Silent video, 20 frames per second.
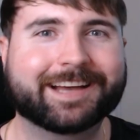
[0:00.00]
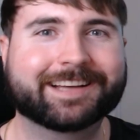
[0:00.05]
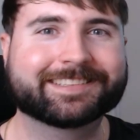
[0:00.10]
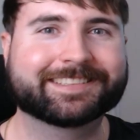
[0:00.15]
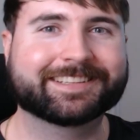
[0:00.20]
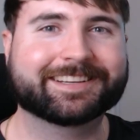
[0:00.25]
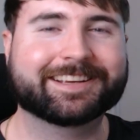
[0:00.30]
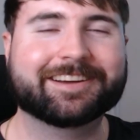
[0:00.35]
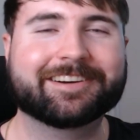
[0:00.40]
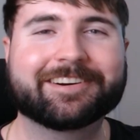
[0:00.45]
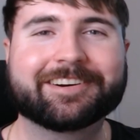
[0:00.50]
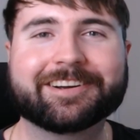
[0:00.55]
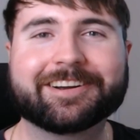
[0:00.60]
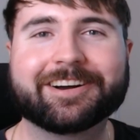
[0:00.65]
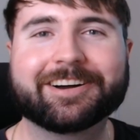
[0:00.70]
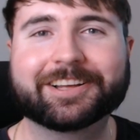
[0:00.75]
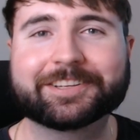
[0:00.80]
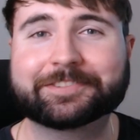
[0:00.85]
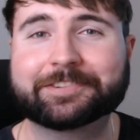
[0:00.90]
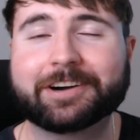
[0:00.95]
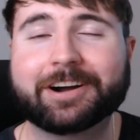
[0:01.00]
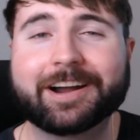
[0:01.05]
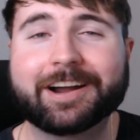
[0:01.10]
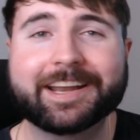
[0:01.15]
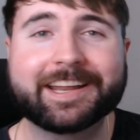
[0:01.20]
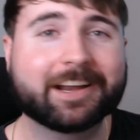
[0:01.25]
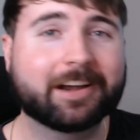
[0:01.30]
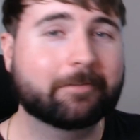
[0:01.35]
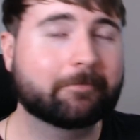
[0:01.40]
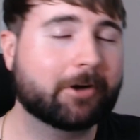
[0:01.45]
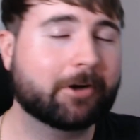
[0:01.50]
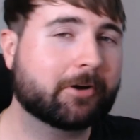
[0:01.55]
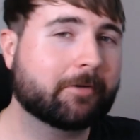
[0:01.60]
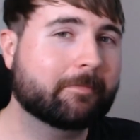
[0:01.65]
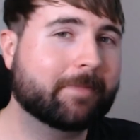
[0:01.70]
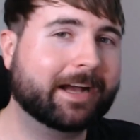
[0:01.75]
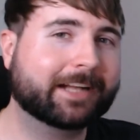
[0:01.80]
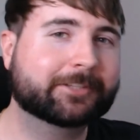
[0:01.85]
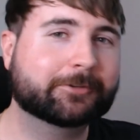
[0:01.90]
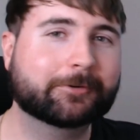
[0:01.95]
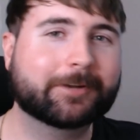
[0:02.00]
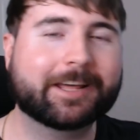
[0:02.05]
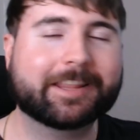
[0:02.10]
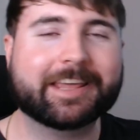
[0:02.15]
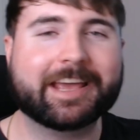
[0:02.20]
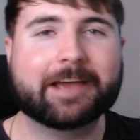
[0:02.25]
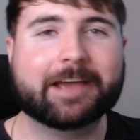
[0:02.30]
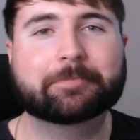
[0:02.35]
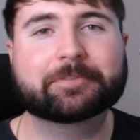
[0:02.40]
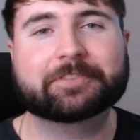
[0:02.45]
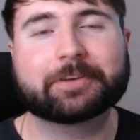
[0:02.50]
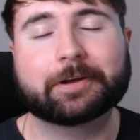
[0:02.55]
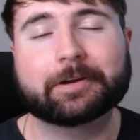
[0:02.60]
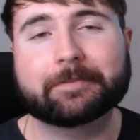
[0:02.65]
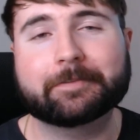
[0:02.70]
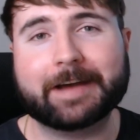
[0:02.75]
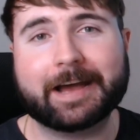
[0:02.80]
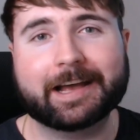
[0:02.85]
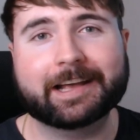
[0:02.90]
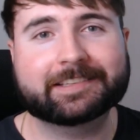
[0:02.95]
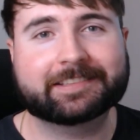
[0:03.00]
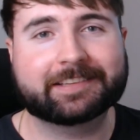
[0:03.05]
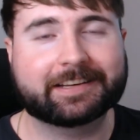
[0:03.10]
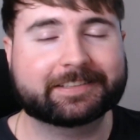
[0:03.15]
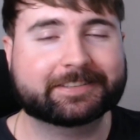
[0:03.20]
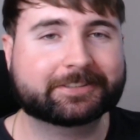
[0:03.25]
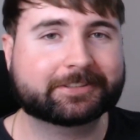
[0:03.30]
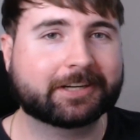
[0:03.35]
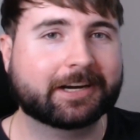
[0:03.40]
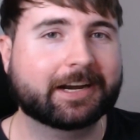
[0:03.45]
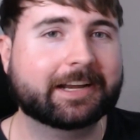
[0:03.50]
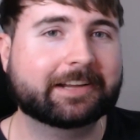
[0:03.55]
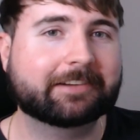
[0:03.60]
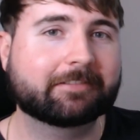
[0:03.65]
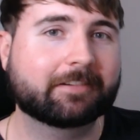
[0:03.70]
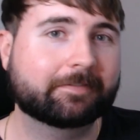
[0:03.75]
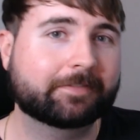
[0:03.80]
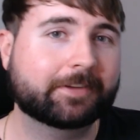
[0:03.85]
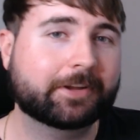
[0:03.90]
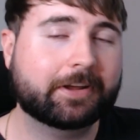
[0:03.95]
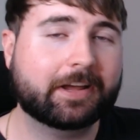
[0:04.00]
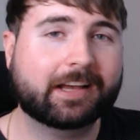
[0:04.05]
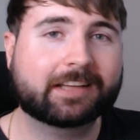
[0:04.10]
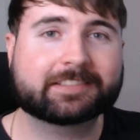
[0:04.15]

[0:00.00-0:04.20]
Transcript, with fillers: How's it going guys? Ryan here and welcome back to another episode of ASX Trading Review.